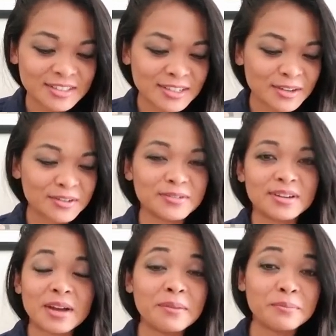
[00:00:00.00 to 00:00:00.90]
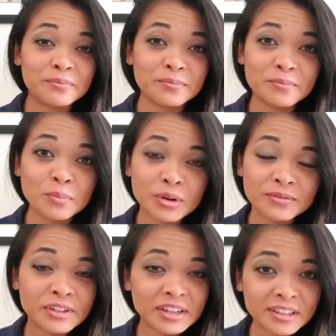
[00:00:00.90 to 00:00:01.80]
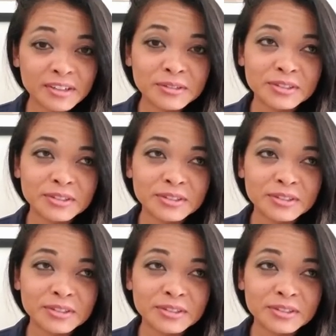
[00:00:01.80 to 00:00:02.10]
So I'm more video,